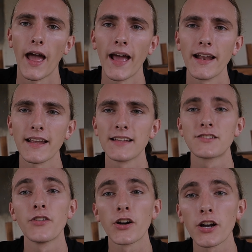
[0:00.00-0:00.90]
And
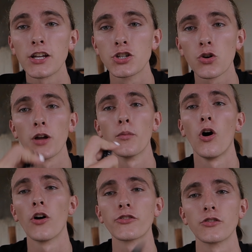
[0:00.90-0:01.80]
it's very enjoyable
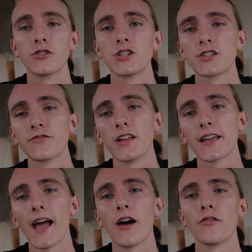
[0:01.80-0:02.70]
also to just
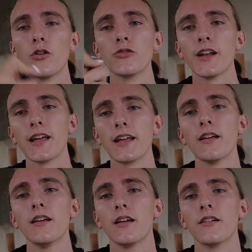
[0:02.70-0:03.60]
flick out, fold it
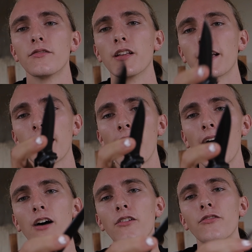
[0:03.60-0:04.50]
in, flick it
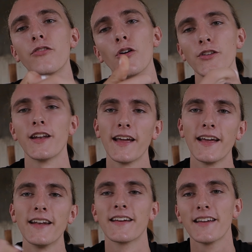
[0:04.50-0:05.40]
out, fold it
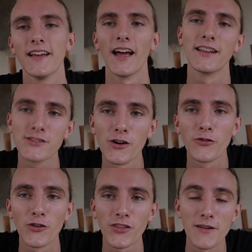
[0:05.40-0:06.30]
in, and so
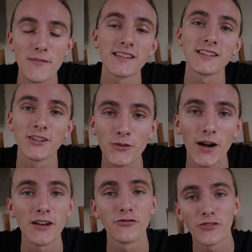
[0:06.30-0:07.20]
forth. It makes a
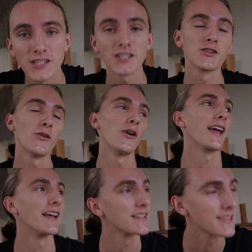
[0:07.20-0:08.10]
great fidget toy
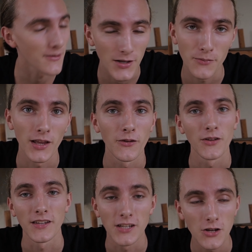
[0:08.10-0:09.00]
and just something to play
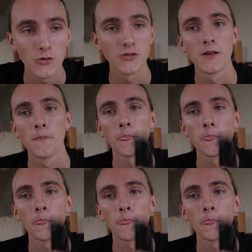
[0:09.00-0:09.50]
with and use.